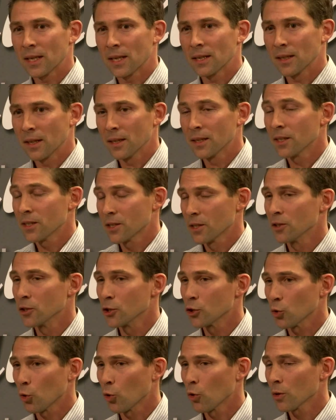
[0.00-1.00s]
It is in
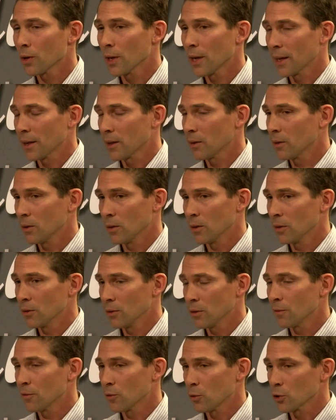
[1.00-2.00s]
the store, like
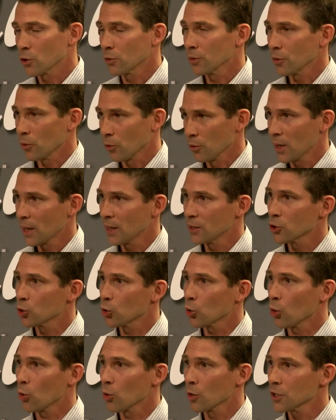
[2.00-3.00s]
of course on the online
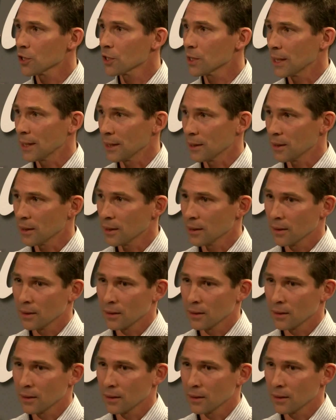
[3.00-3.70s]
stores, and